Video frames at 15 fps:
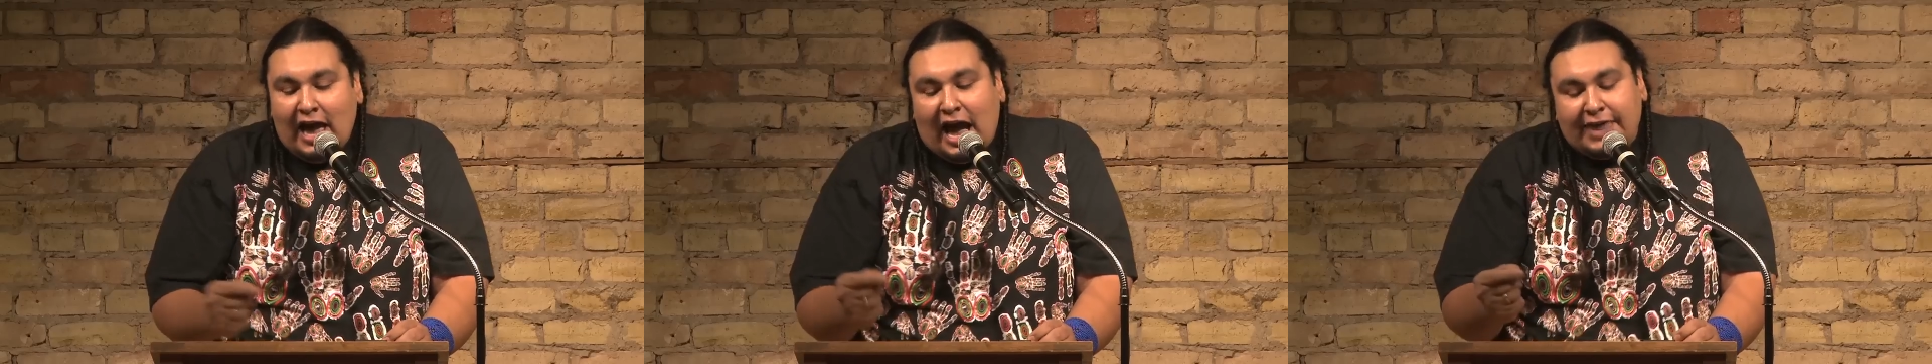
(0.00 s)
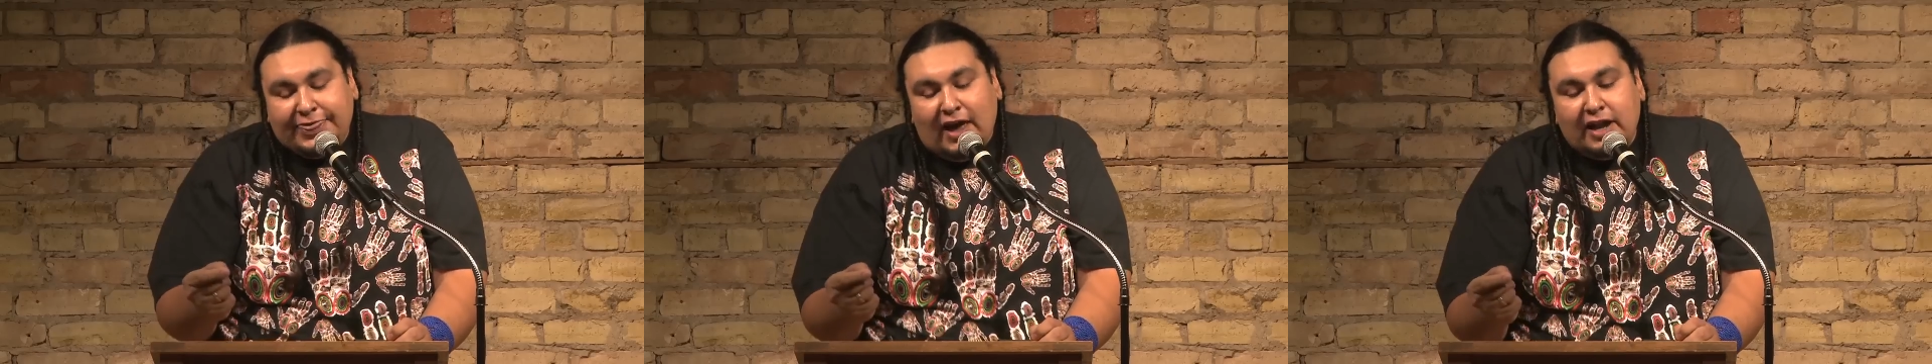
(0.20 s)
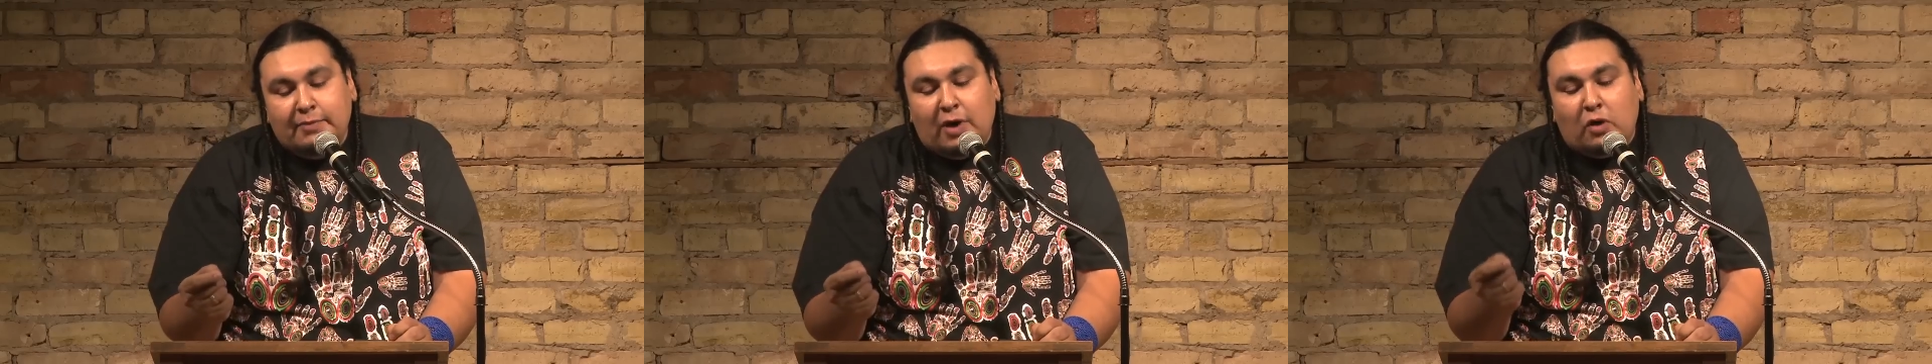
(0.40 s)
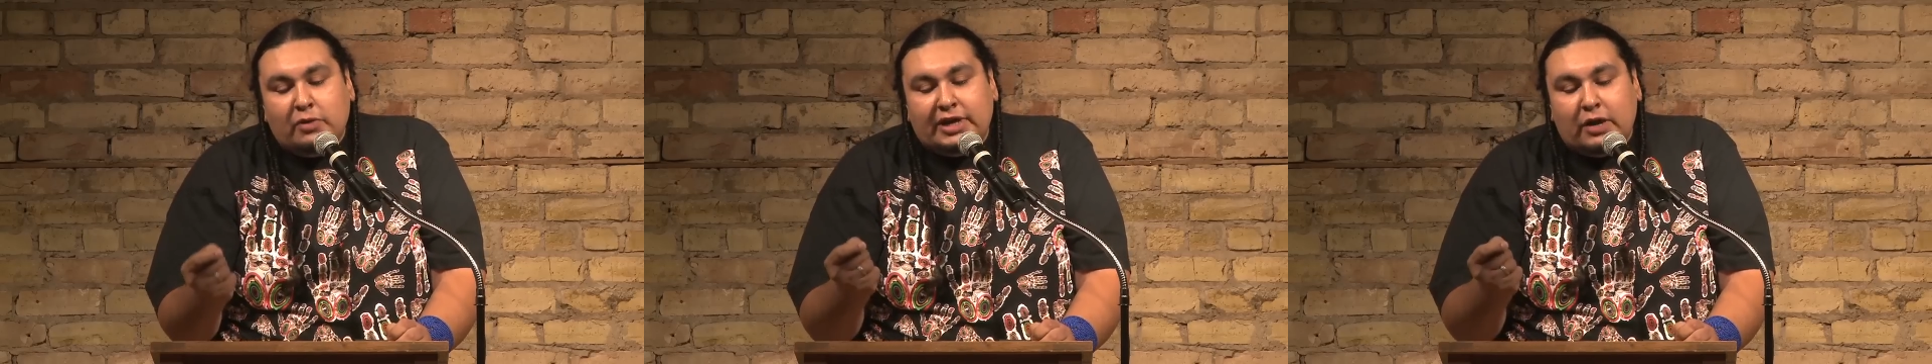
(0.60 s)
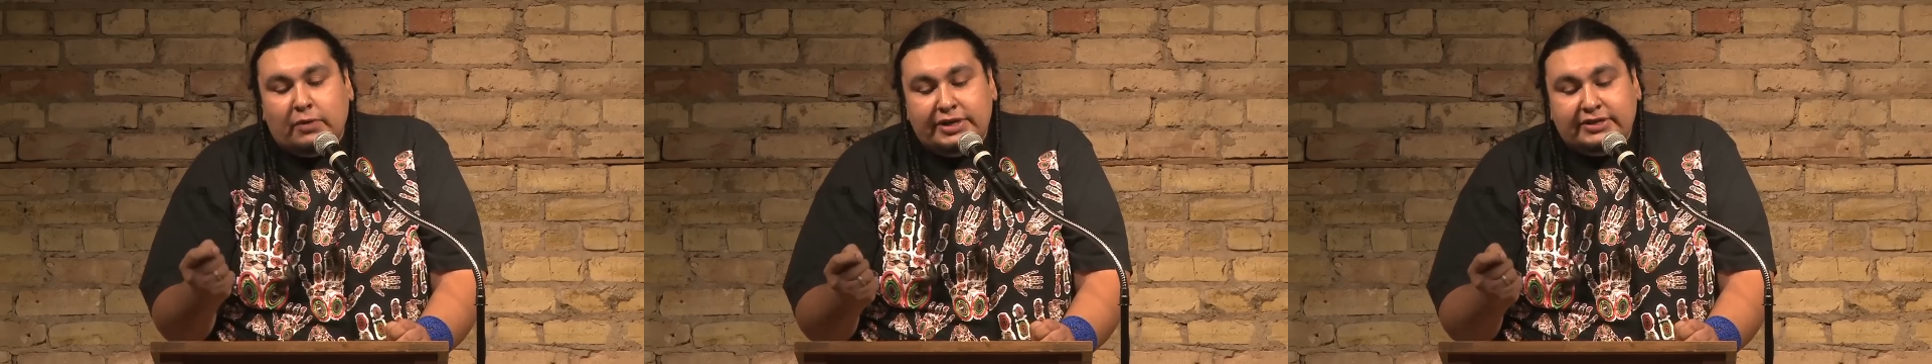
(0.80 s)
I thought about
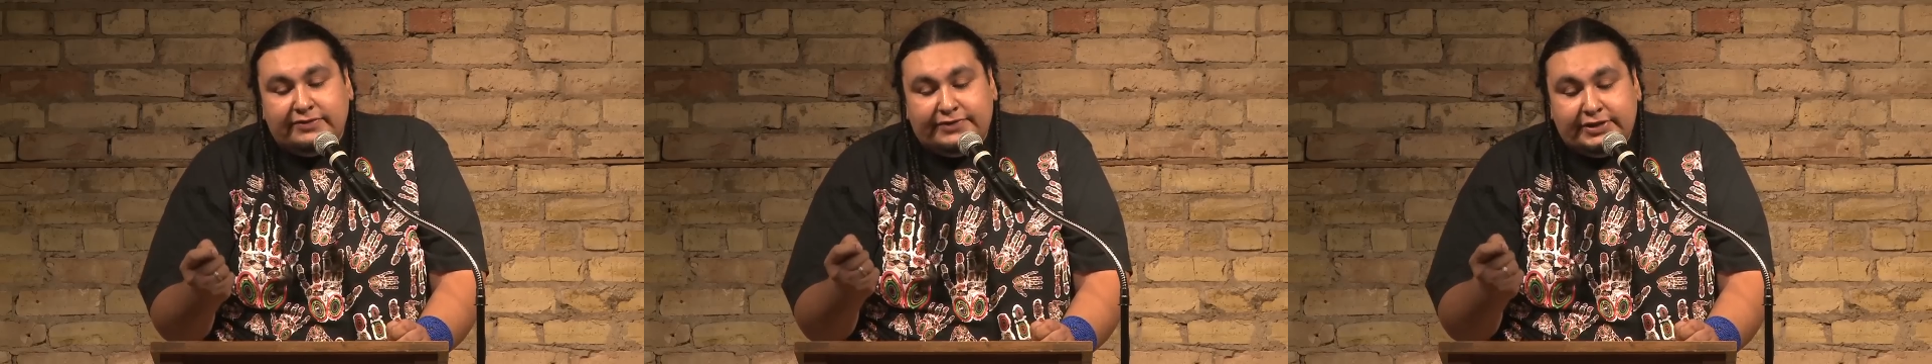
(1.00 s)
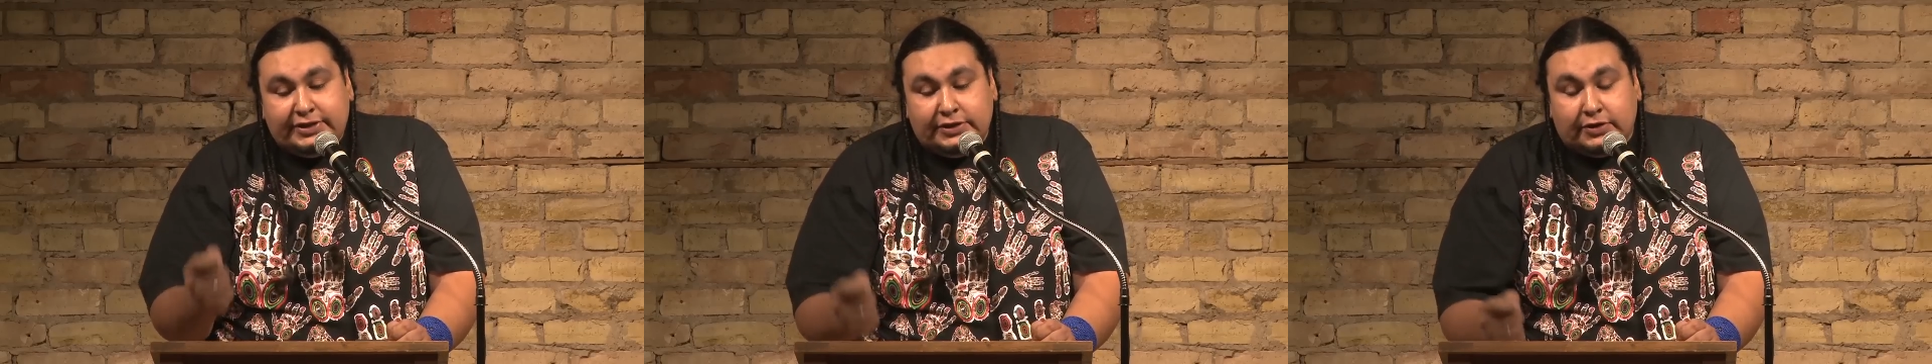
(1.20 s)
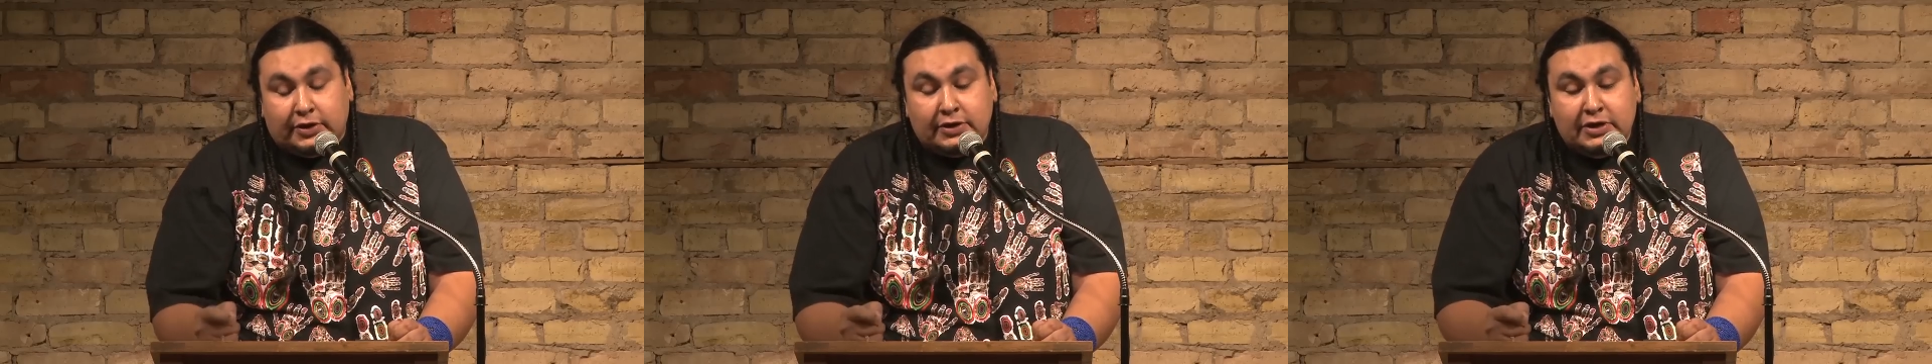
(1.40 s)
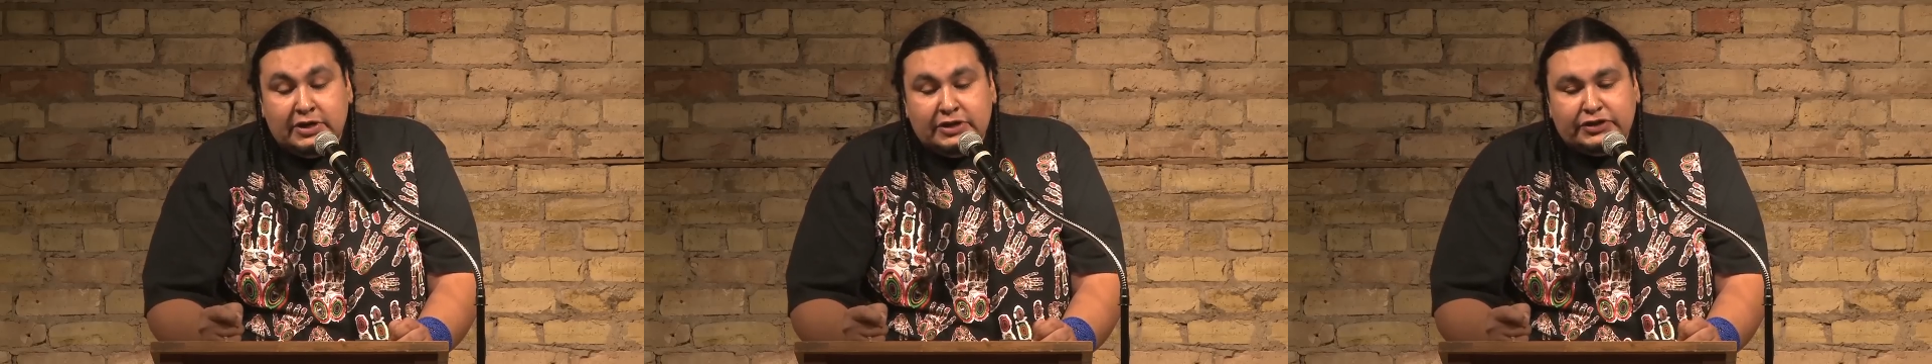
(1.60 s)
when I went to visit your